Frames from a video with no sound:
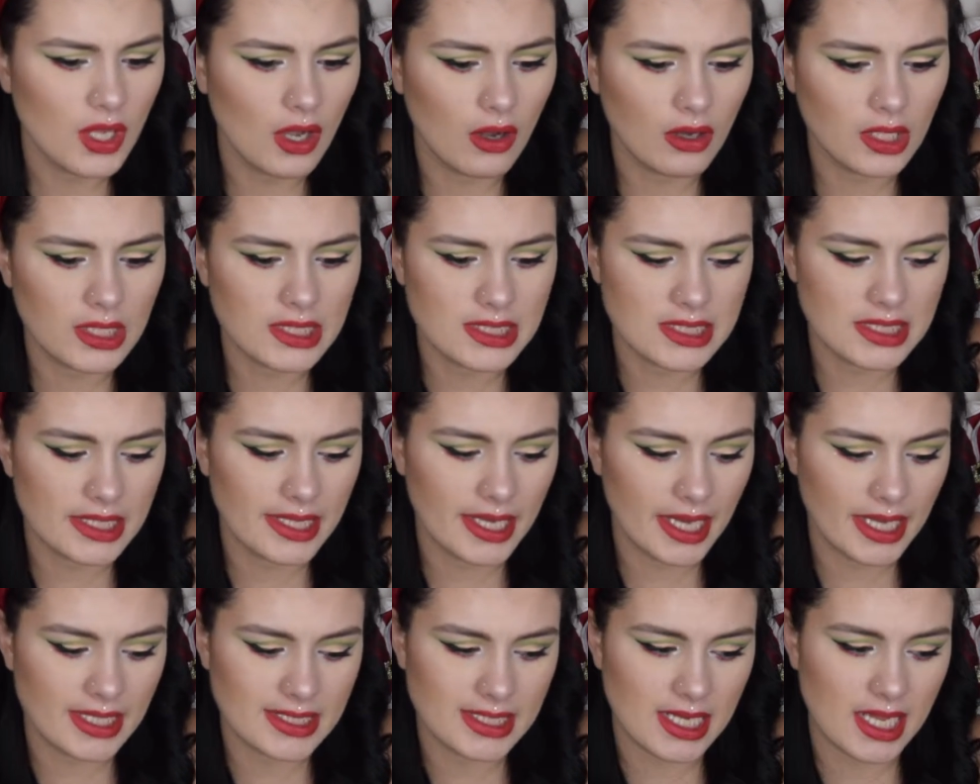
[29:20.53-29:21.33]

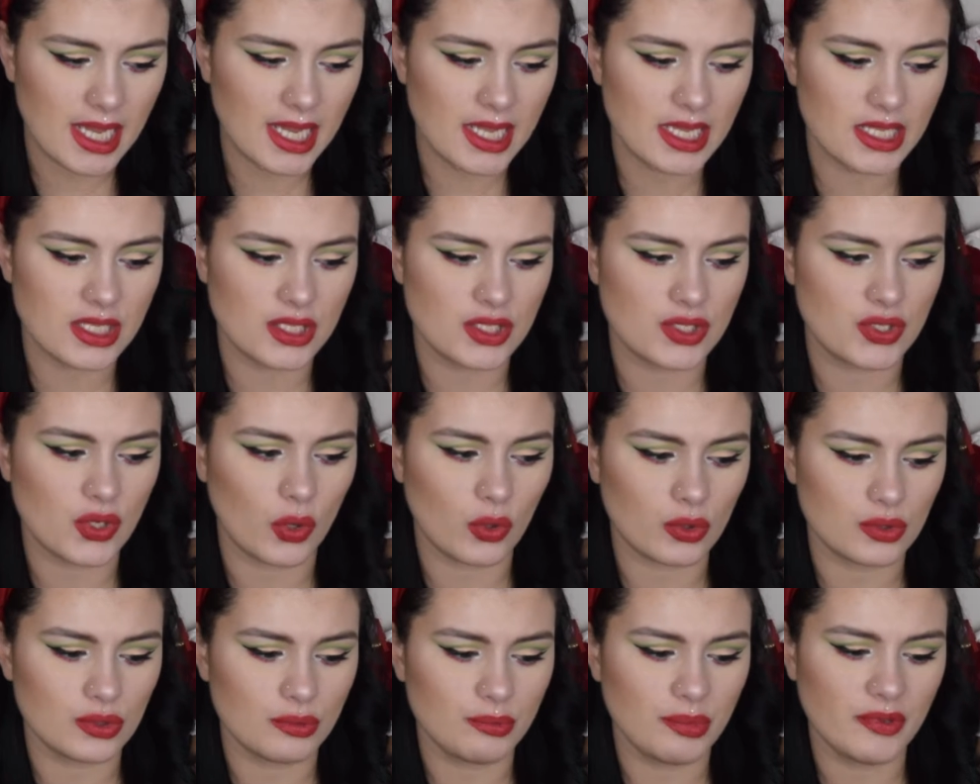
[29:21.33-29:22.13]
Honestly, as I
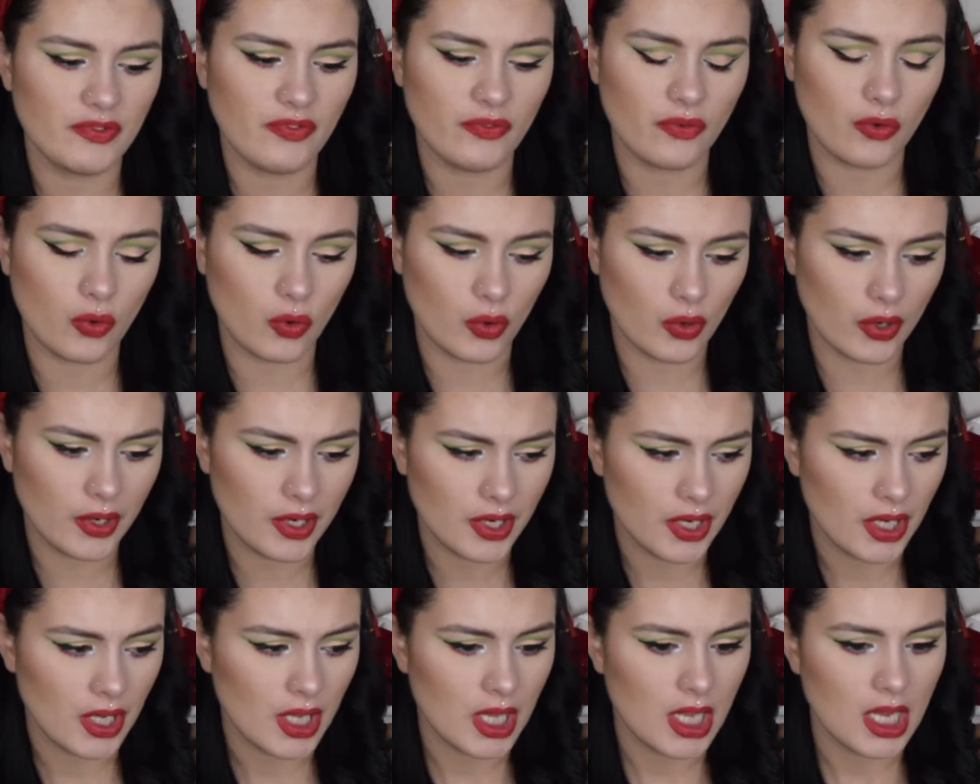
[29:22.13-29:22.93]
told you
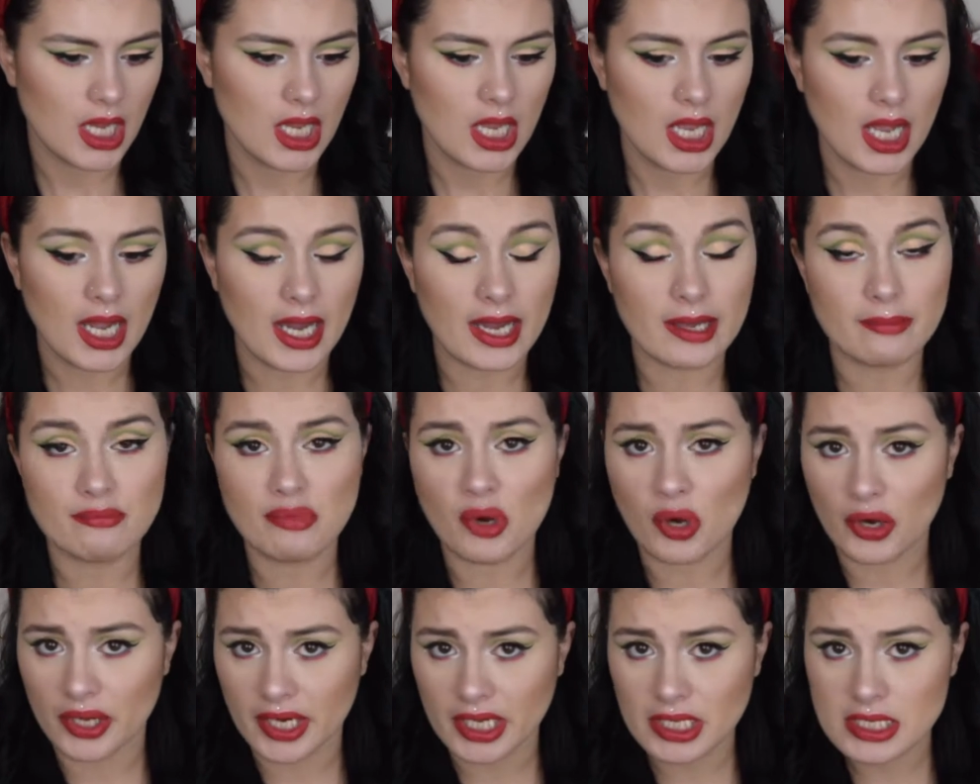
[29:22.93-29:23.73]
before, I
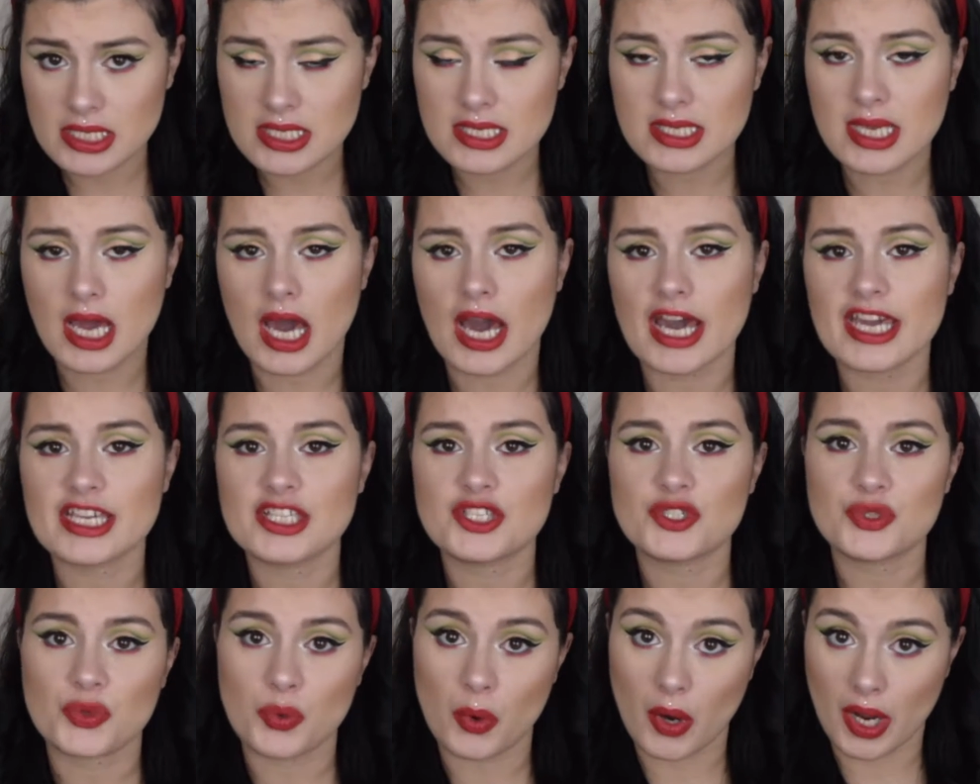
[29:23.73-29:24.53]
bought it, I
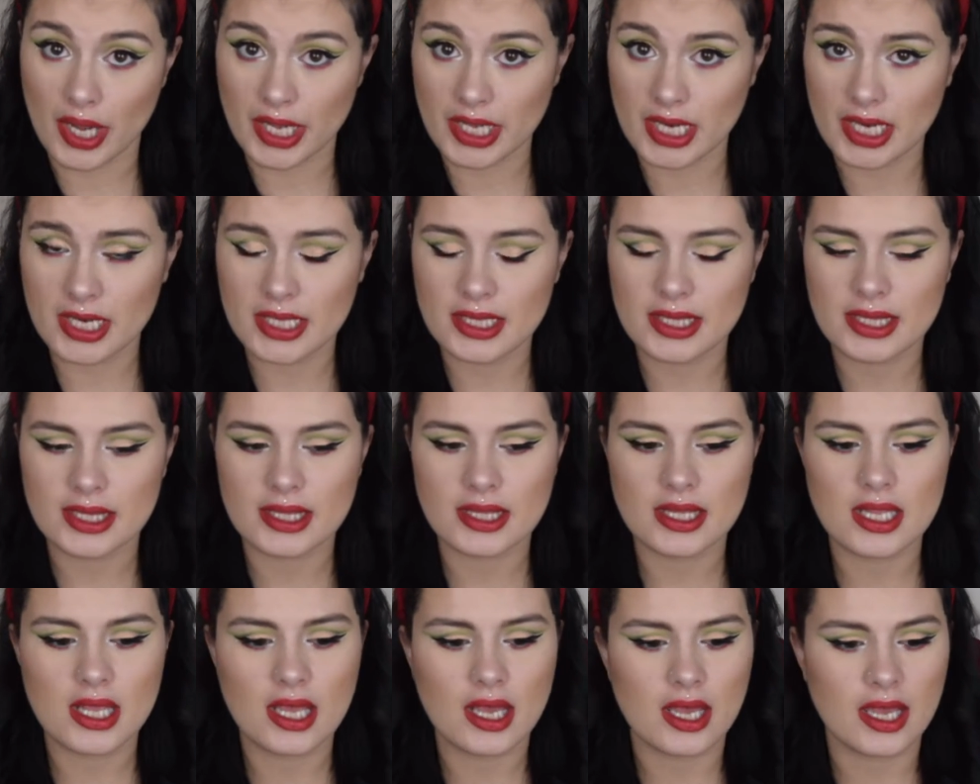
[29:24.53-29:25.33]
tried it,
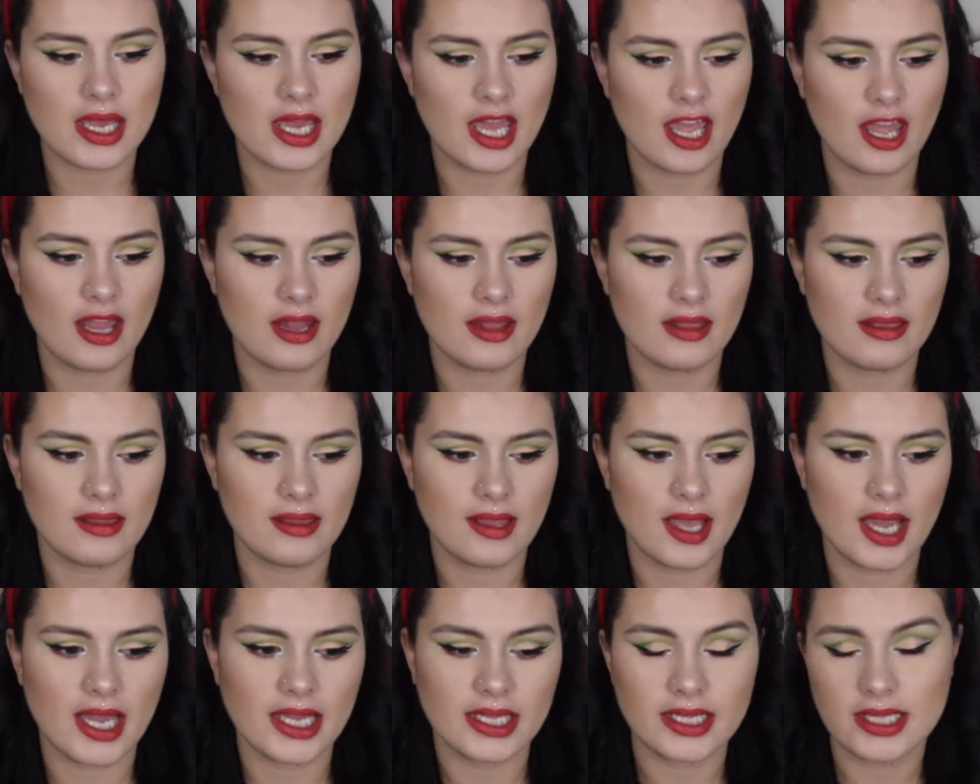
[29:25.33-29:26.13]
and
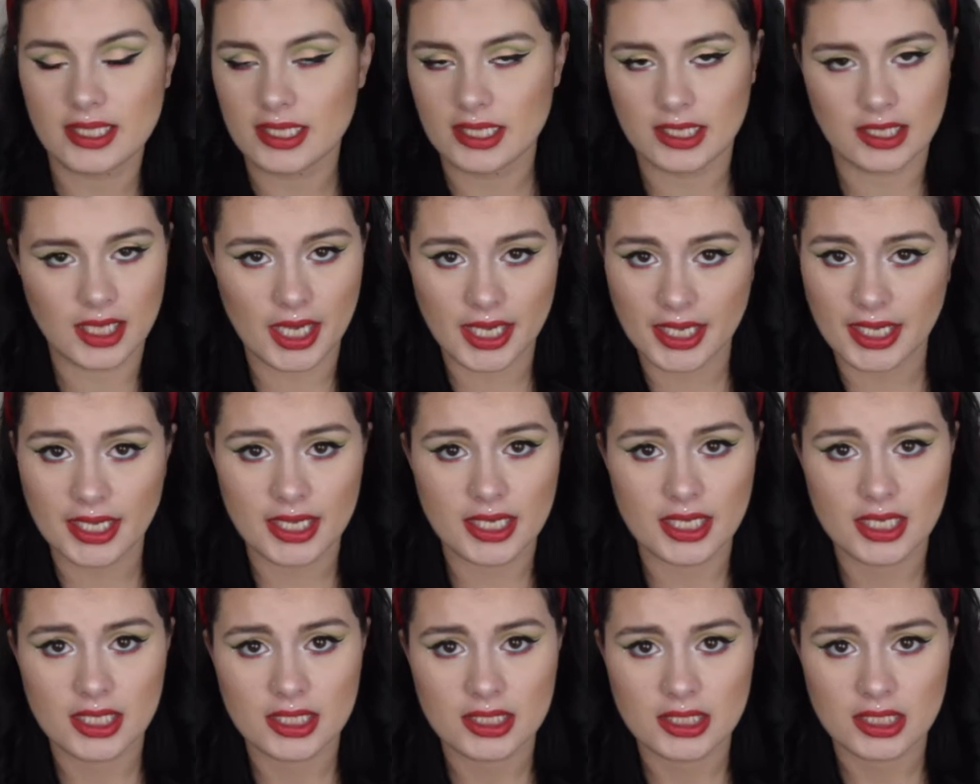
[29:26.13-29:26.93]
I didn't like
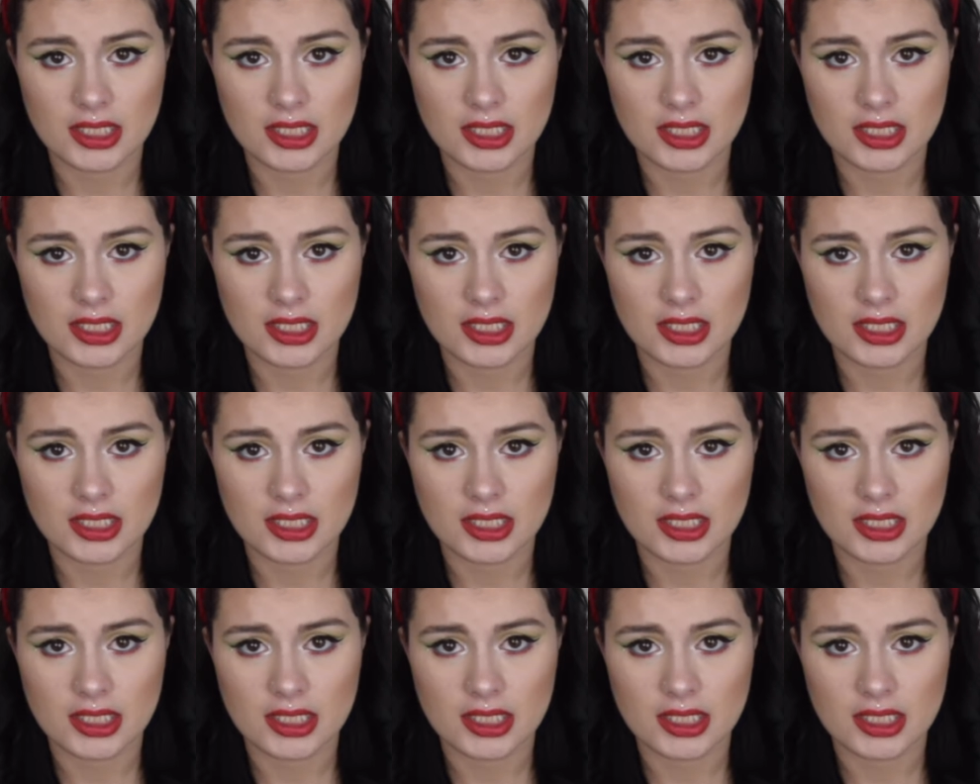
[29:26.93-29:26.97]
it.